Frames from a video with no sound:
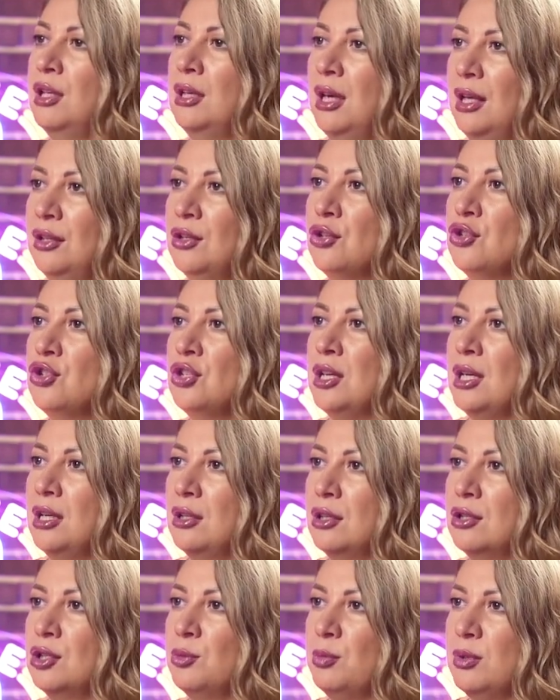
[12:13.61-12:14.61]
energy
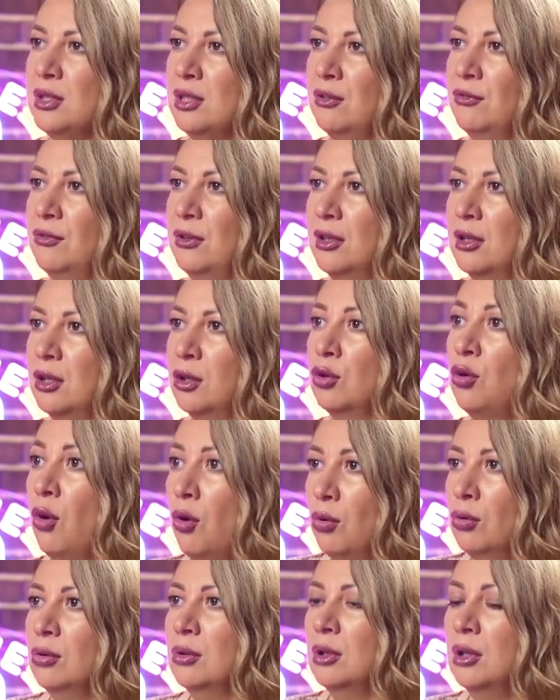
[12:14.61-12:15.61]
in a specific goal.